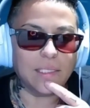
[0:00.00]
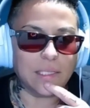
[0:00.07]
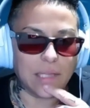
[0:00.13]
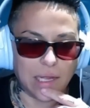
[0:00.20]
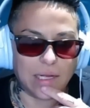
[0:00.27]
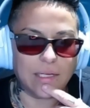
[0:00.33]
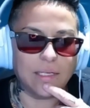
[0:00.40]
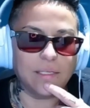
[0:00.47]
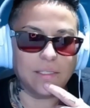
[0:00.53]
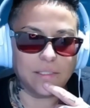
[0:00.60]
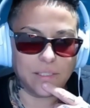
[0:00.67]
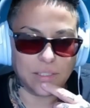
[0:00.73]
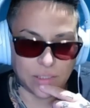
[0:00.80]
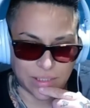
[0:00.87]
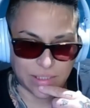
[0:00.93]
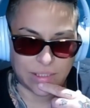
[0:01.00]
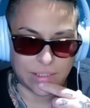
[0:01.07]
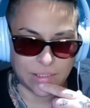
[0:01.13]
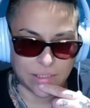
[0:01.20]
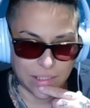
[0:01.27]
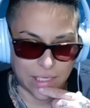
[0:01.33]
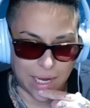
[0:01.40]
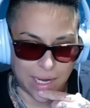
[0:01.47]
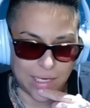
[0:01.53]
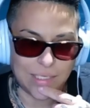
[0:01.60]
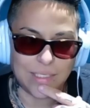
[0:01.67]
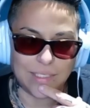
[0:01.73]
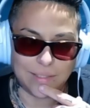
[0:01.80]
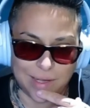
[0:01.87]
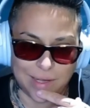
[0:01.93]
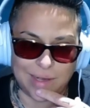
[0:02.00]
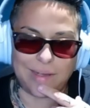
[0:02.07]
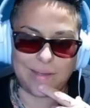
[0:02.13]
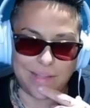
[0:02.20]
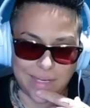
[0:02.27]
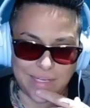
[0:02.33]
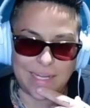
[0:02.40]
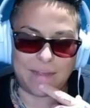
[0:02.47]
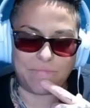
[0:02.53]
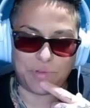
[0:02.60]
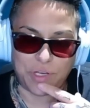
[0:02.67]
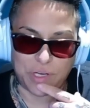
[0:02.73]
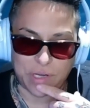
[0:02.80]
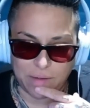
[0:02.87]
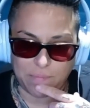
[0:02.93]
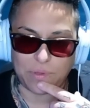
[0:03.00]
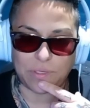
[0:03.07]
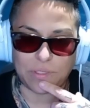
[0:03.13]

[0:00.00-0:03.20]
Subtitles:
lock that damn gen up.